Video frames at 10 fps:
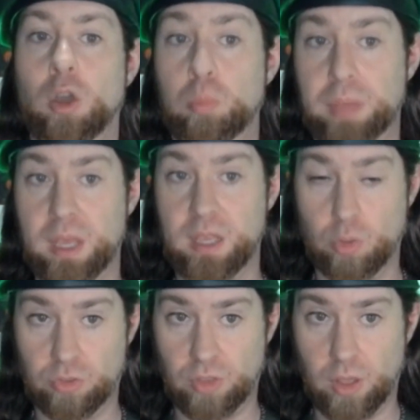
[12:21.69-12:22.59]
big your
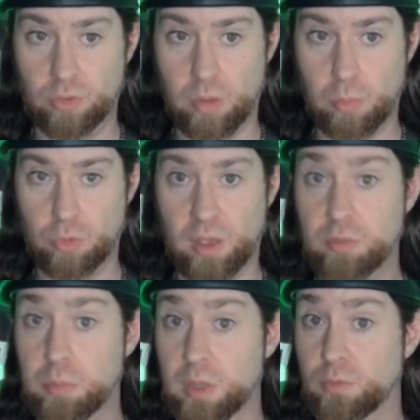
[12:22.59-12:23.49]
sales numbers have to
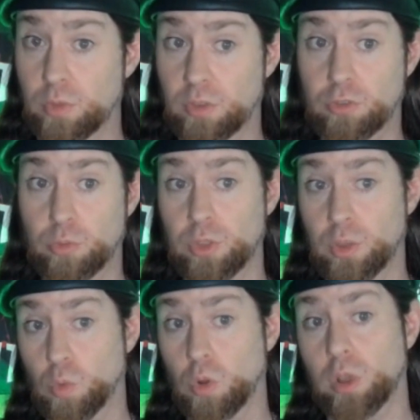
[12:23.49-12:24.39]
be for this to really
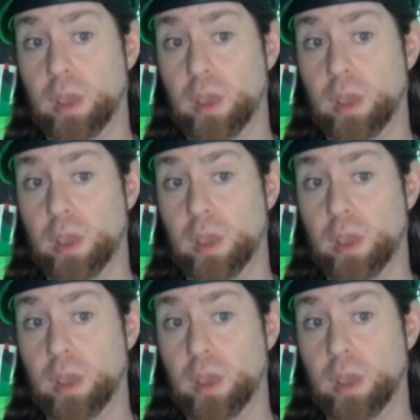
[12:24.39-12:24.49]
work.